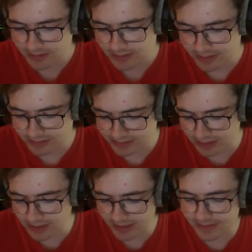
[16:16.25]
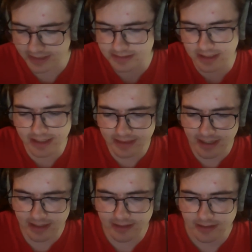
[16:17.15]
There's a lot of things like
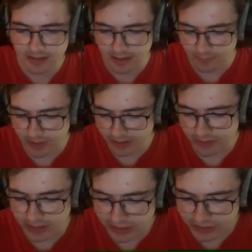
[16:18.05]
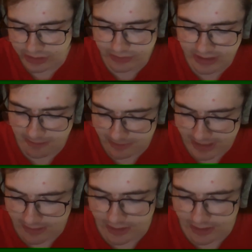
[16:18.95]
that where you can just use them without